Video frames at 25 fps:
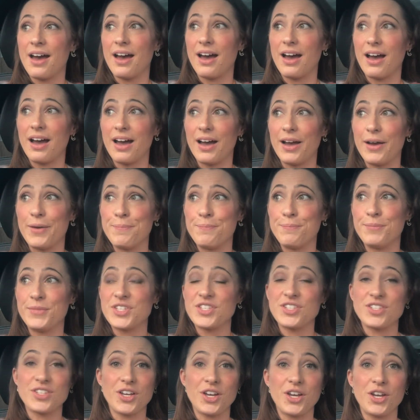Um,
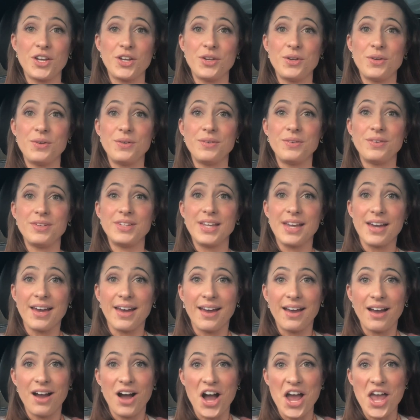so
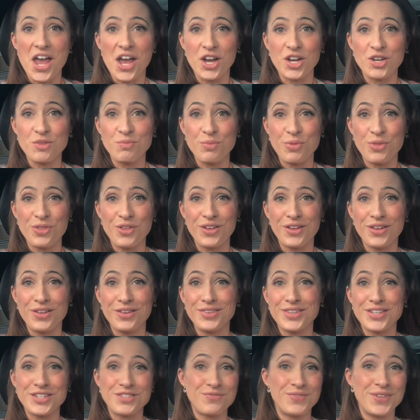yeah, I hope that
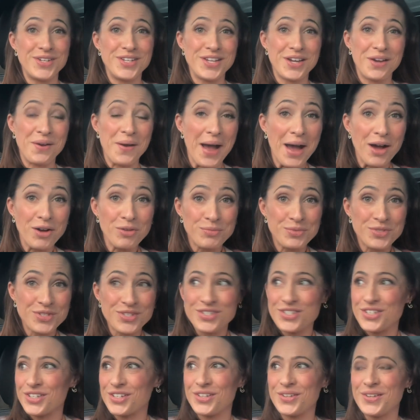this video helps
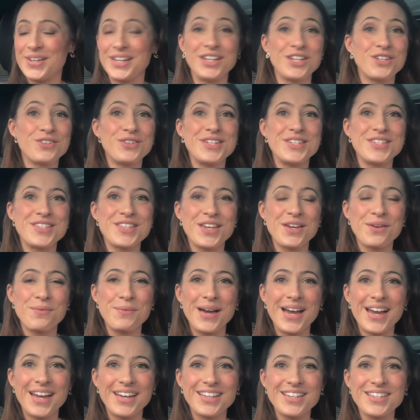to increase the
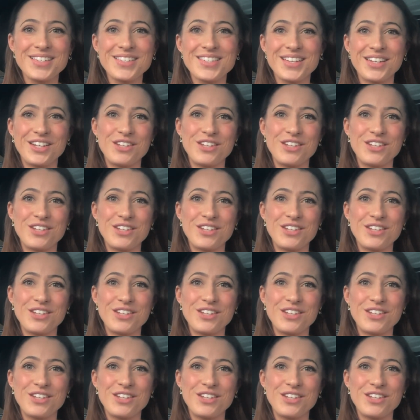awareness.